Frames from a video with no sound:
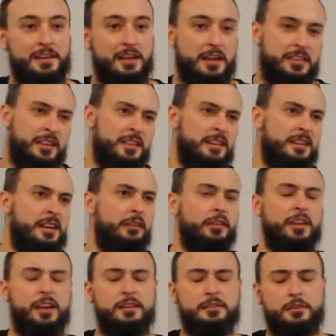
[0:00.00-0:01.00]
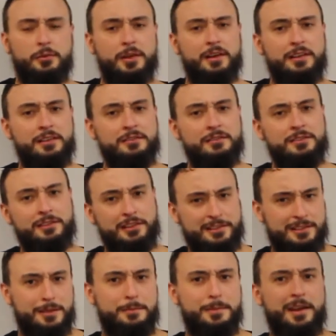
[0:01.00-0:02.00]
I think the deviled eggs are ready, so let's
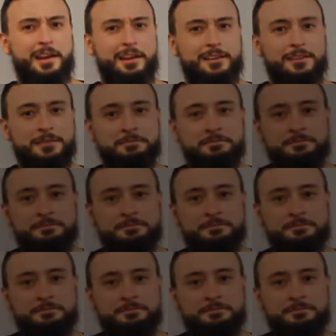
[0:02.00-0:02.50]
get back.